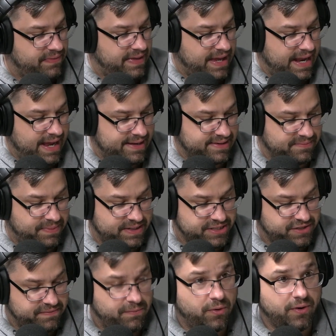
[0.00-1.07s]
That has a
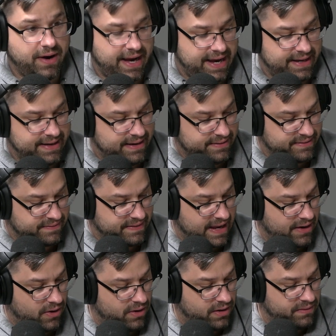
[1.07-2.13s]
bunch of more handouts. It's
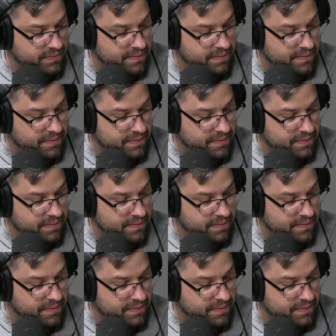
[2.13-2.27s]
got all